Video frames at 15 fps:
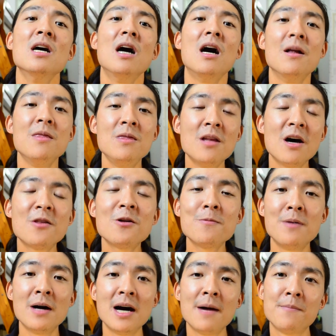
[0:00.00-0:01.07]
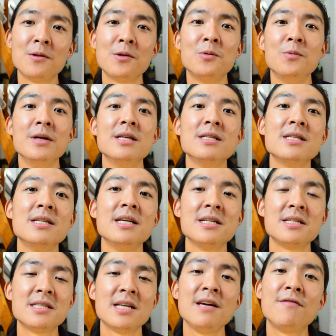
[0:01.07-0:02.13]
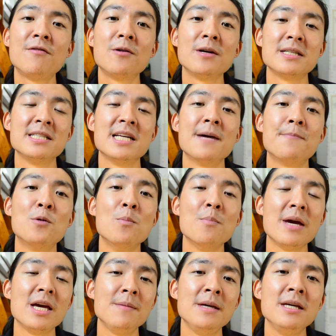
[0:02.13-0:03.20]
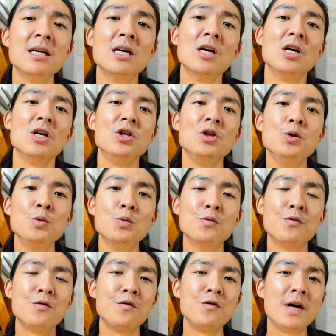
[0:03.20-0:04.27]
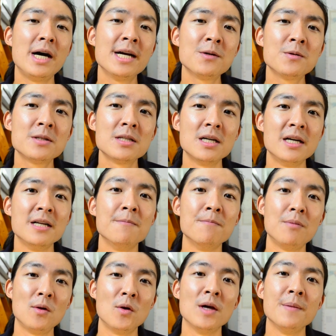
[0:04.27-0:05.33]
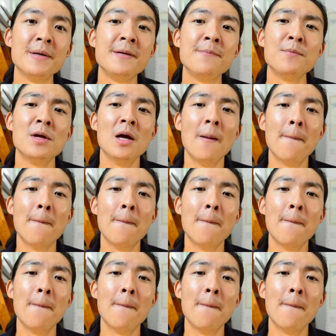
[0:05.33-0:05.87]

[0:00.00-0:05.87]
Another popular reason is, say for example, maybe you filed unemployment,